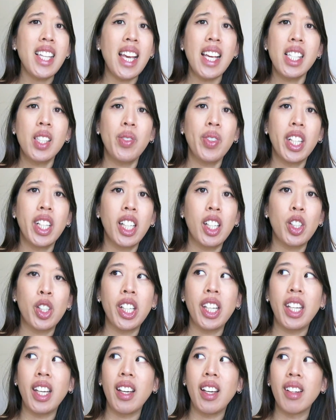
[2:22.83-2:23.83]
taste
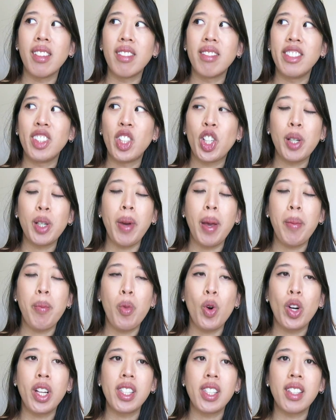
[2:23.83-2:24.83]
vinegary during my
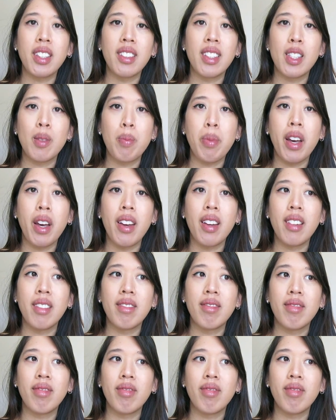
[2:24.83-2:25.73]
morning sickness, but